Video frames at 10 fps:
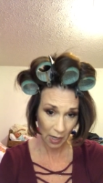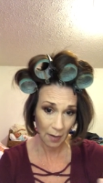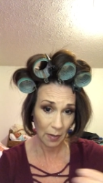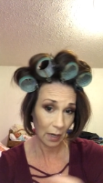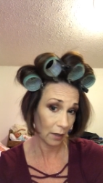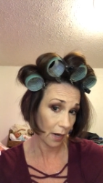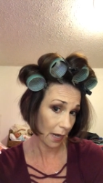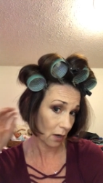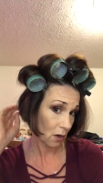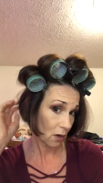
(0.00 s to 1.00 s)
I meant
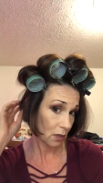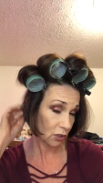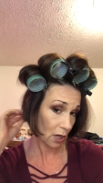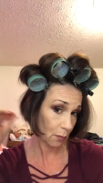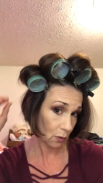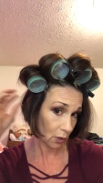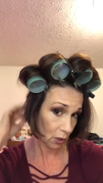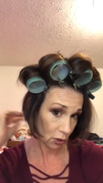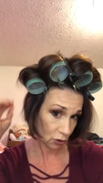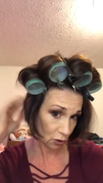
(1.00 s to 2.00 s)
like shampoo,
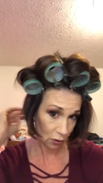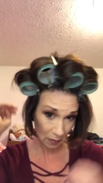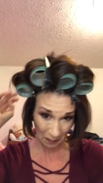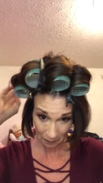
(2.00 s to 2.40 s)
conditioner.